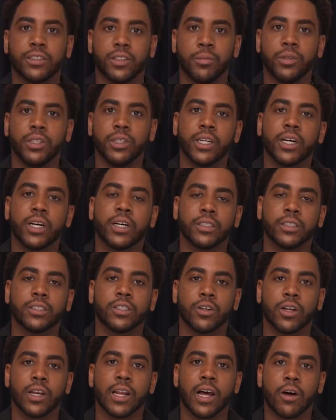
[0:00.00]
be done
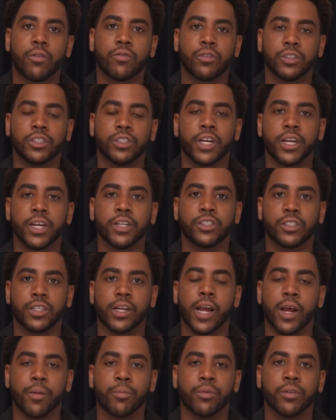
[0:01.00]
to allow for change to
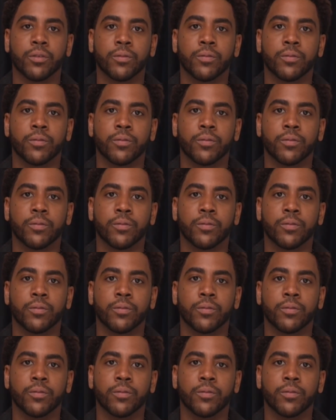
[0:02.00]
happen.